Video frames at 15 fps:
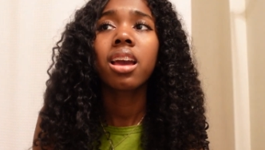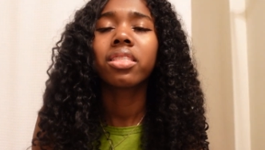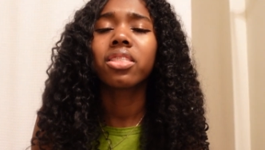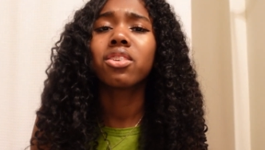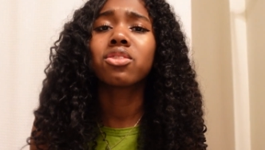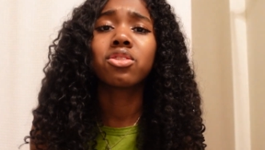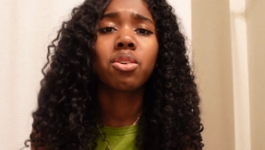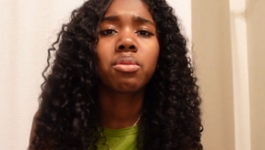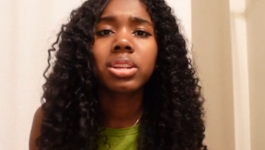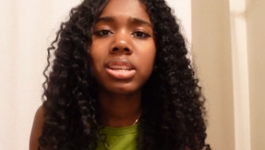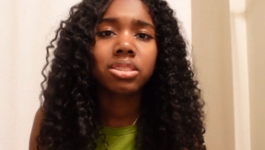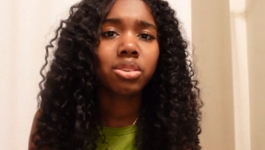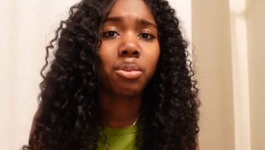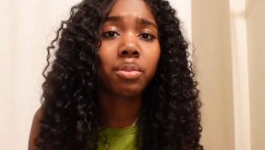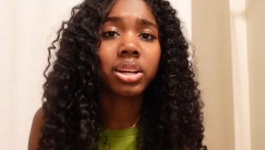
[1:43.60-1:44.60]
there's no
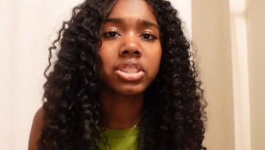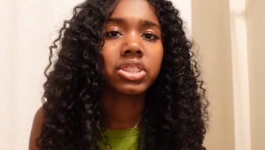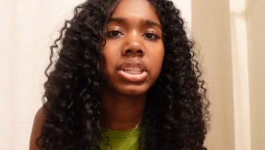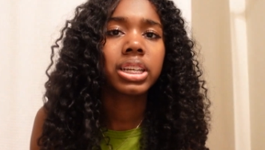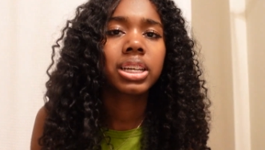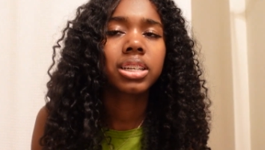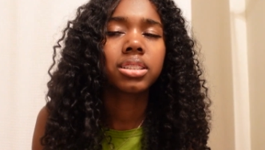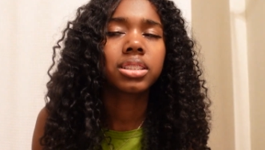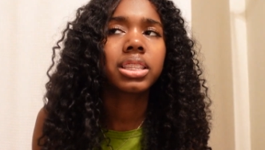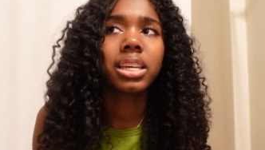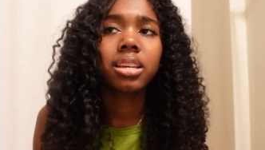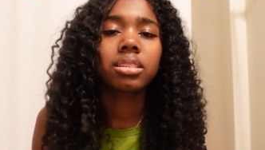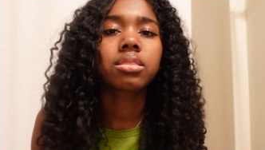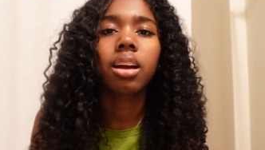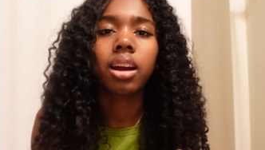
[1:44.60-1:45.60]
need to rush it because
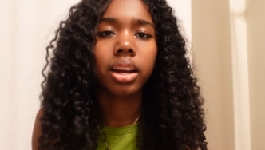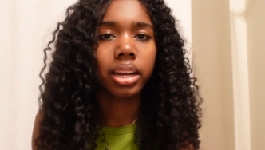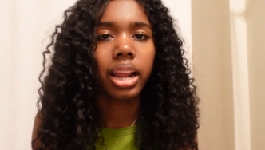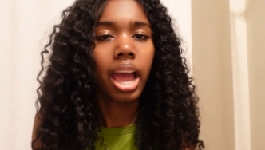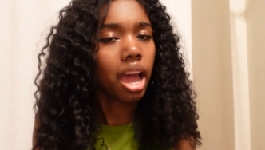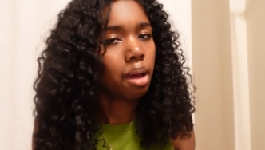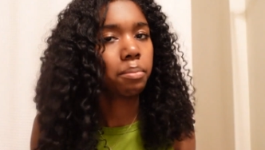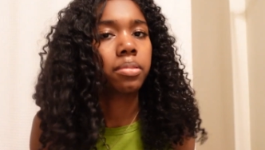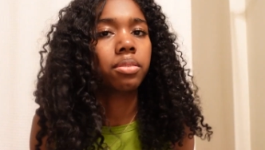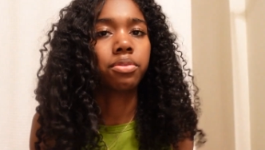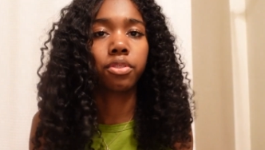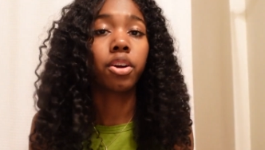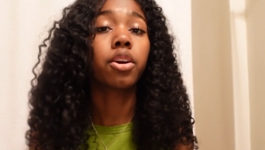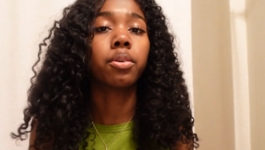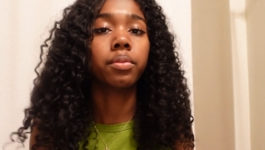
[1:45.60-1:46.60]
things are gonna happen
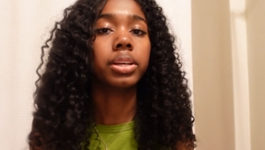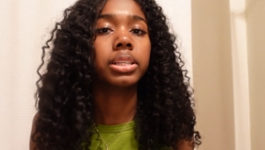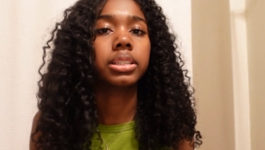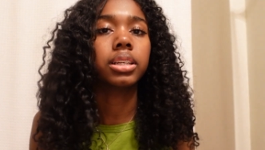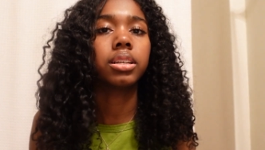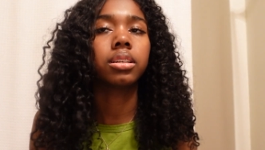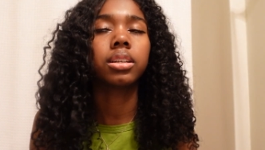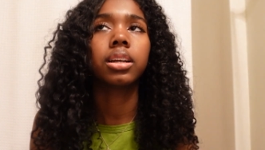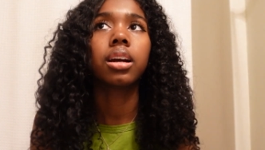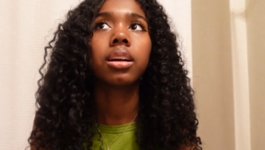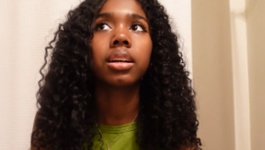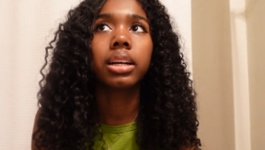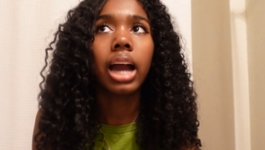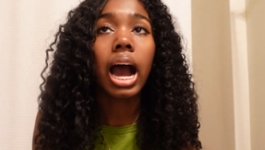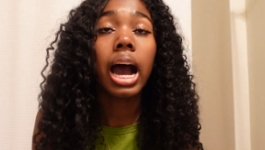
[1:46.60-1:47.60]
for a reason
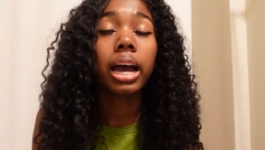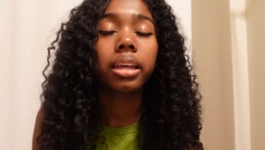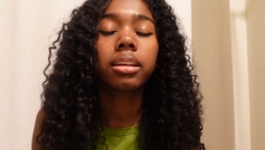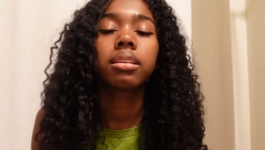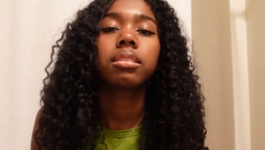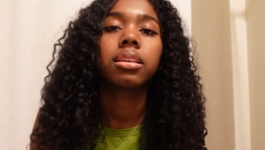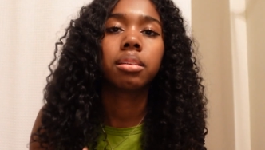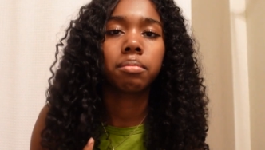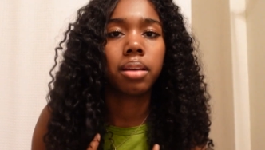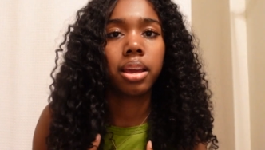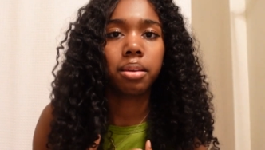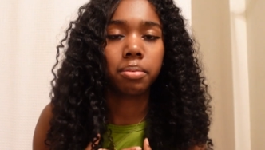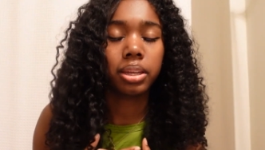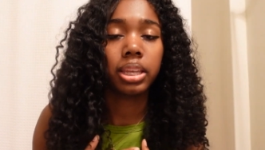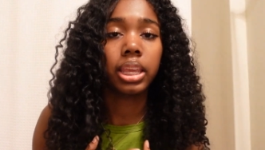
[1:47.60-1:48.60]
god in my
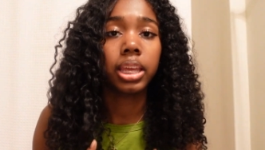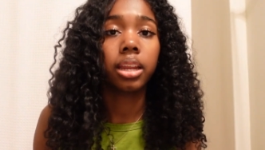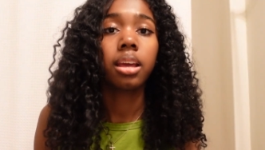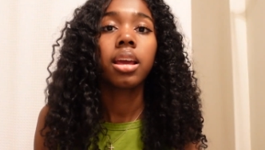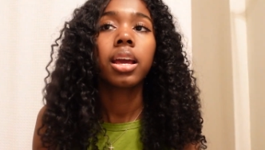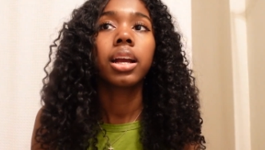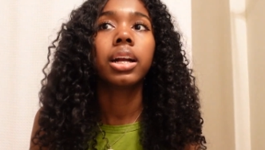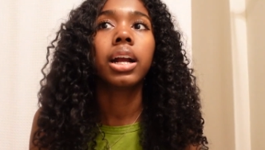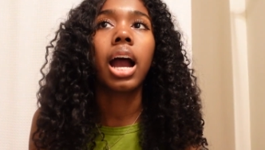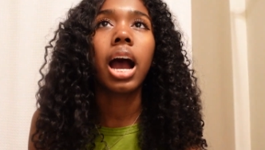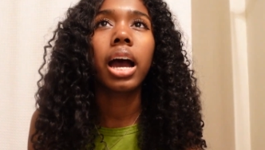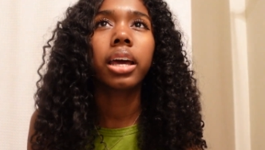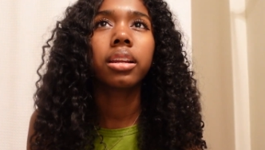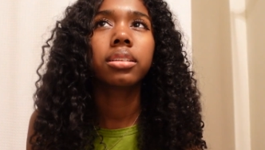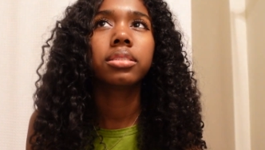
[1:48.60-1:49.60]
opinion
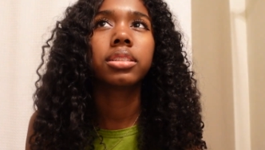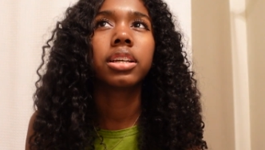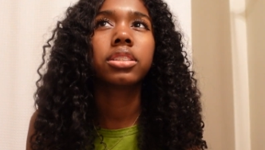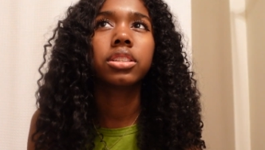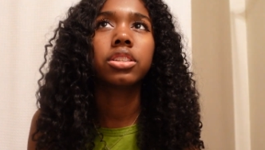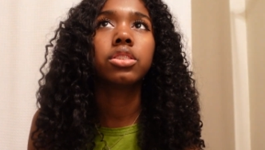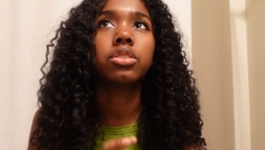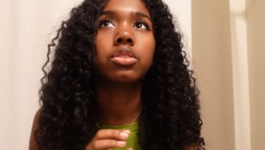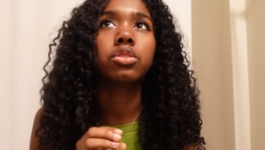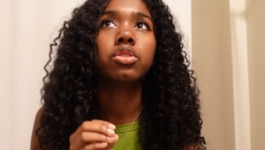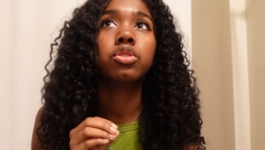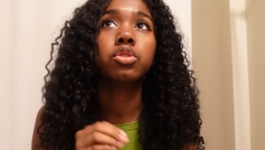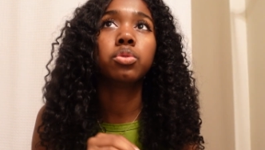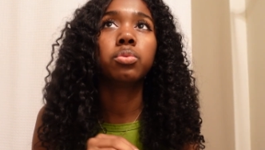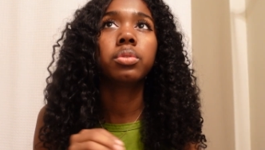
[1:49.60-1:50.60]
god
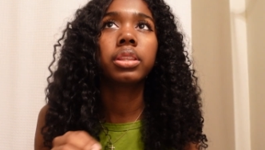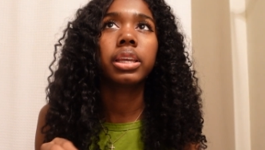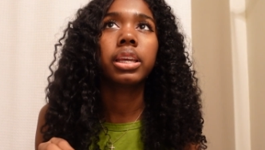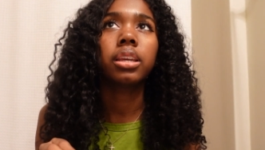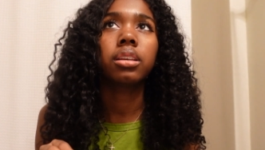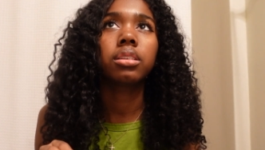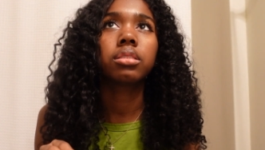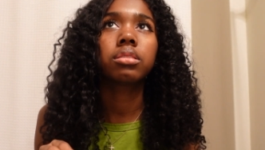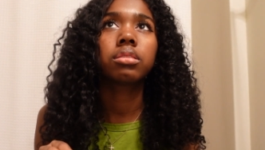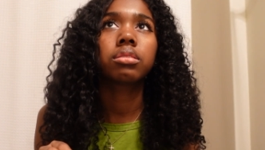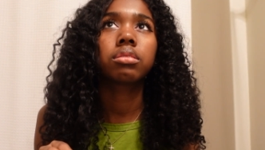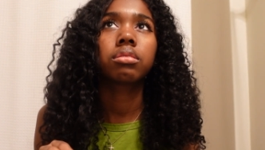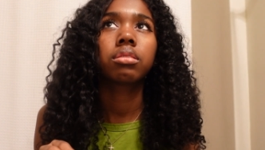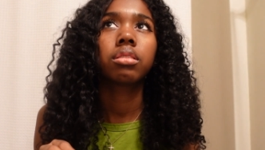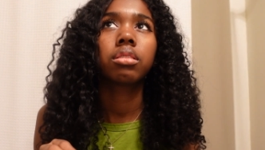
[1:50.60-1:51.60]
doesn't do
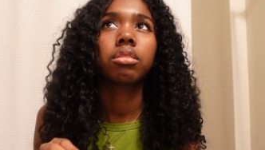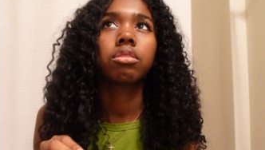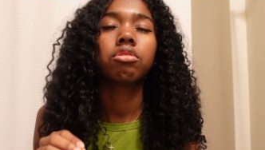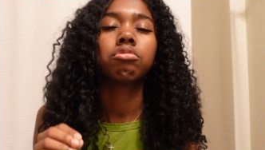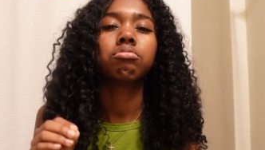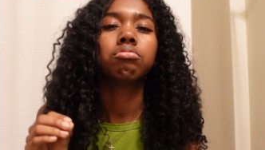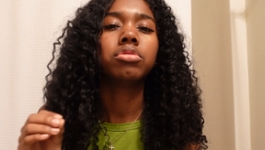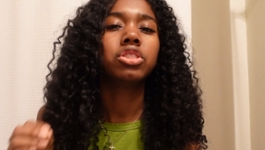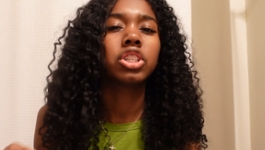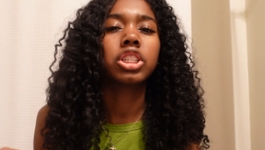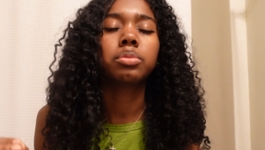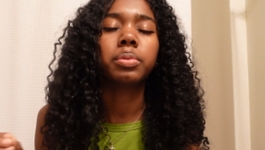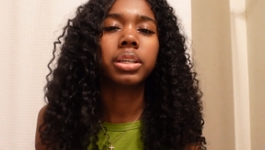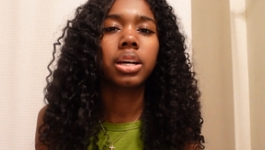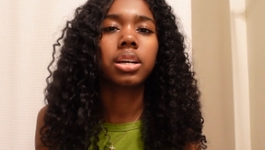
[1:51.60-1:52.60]
things
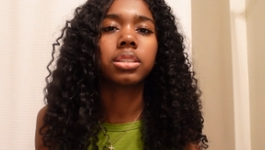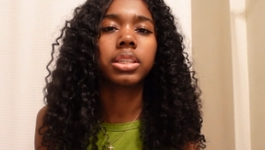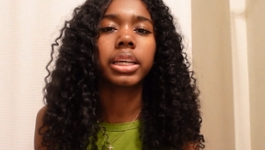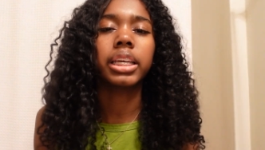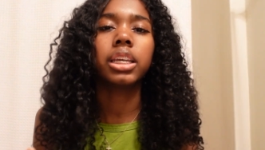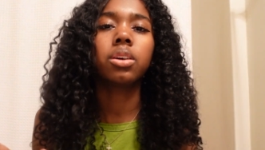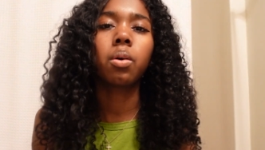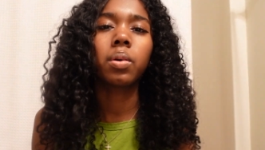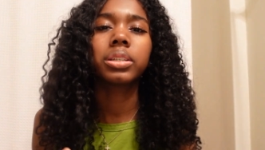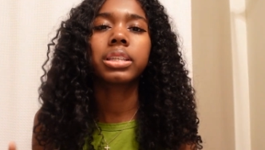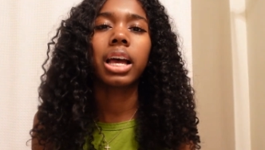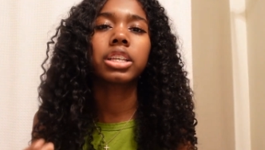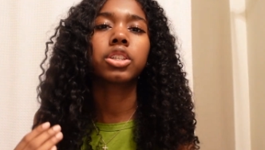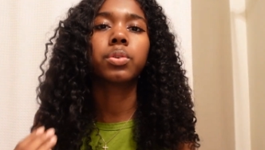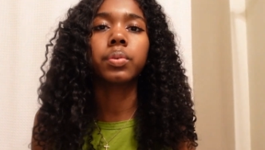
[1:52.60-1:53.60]
just because like he always
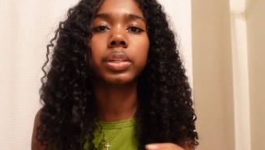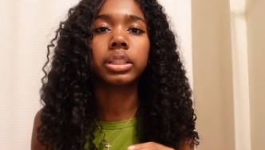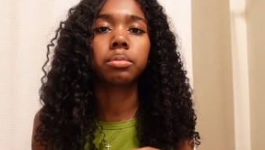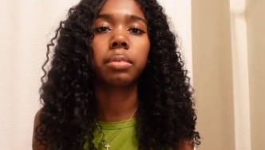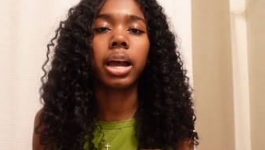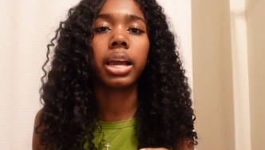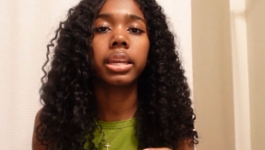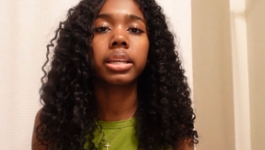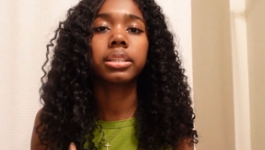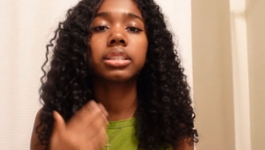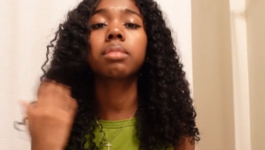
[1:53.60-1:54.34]
has a reason behind it.